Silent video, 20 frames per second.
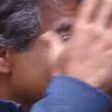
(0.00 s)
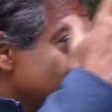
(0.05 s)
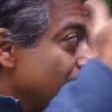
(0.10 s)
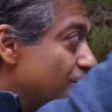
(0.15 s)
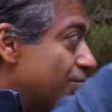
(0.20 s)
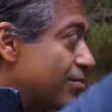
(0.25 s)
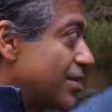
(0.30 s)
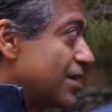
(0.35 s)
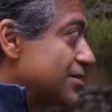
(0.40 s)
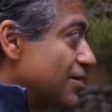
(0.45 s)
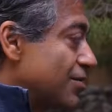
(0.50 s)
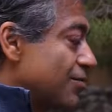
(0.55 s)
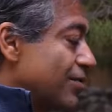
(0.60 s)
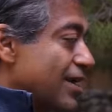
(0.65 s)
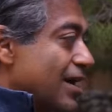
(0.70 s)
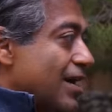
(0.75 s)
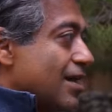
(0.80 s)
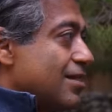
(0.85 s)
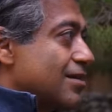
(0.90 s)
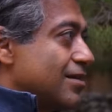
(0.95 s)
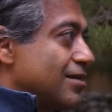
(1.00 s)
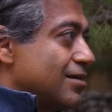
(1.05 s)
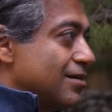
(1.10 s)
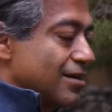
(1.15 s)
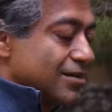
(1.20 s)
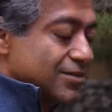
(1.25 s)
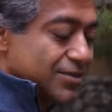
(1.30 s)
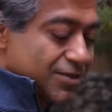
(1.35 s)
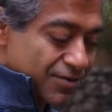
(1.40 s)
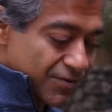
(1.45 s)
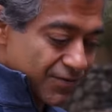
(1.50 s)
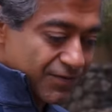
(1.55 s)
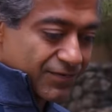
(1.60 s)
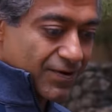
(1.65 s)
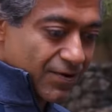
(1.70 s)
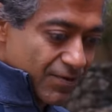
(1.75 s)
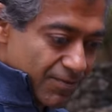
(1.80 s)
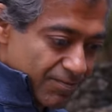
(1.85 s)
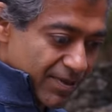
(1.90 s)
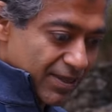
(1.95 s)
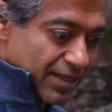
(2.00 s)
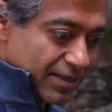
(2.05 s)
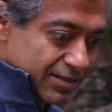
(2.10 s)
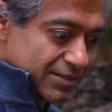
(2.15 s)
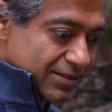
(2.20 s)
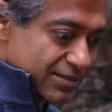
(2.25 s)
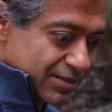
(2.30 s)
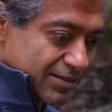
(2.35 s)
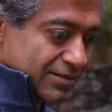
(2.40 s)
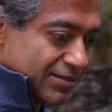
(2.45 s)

your present reality into your phone, being like,